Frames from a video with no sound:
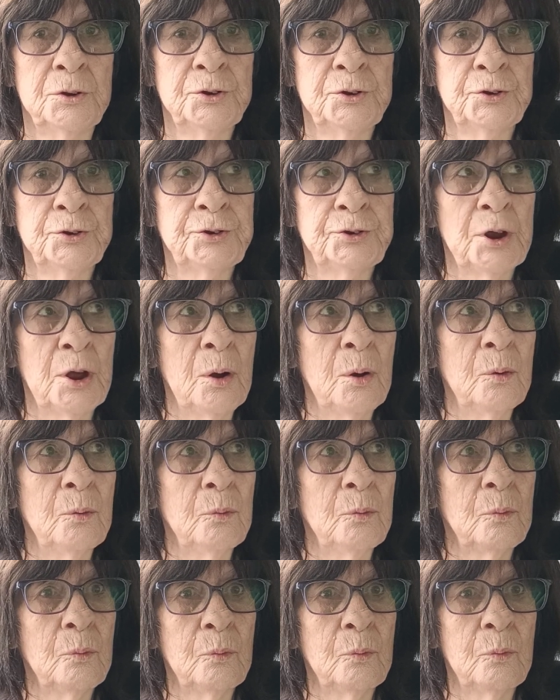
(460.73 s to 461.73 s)

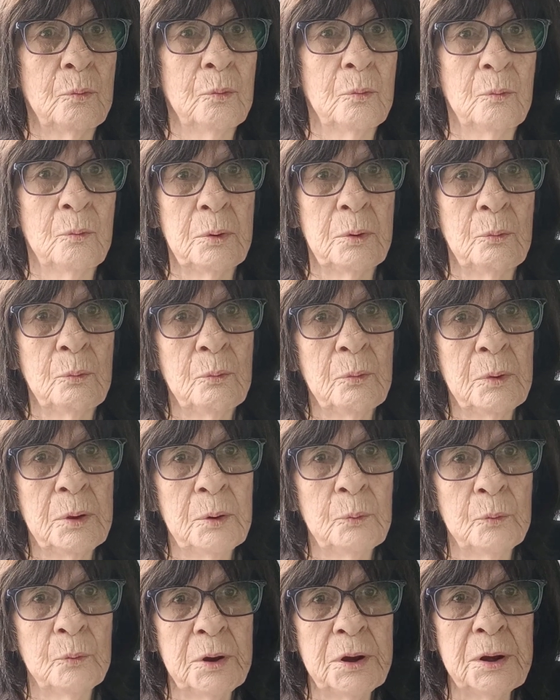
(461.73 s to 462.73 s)
So
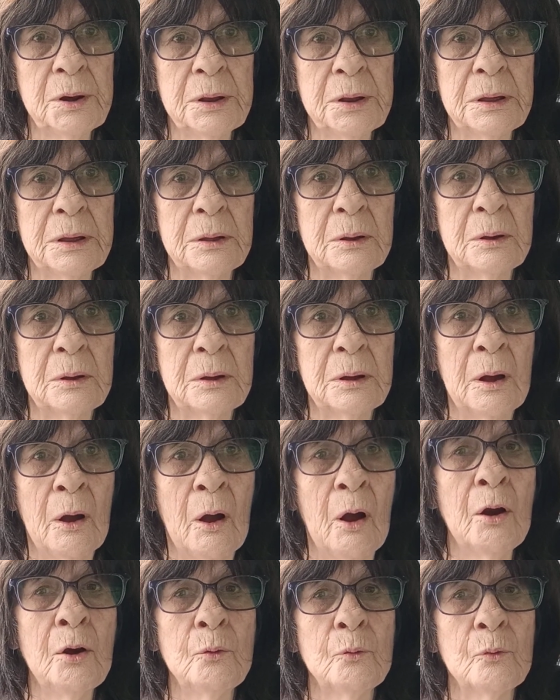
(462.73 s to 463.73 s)
when we
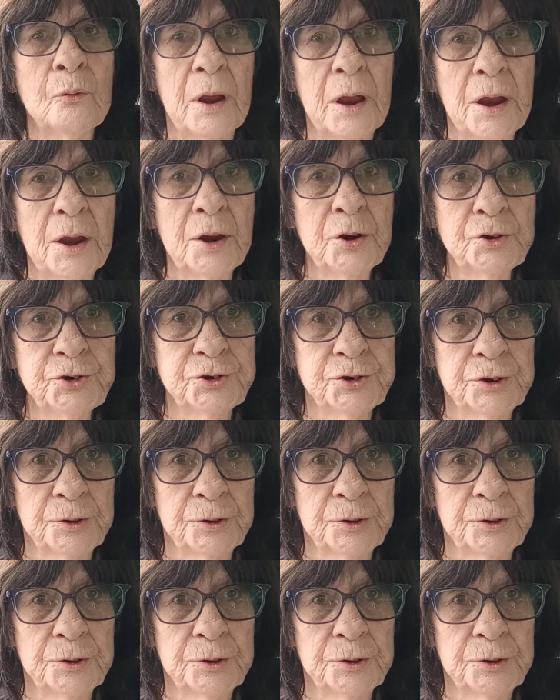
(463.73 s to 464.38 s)
aren't raised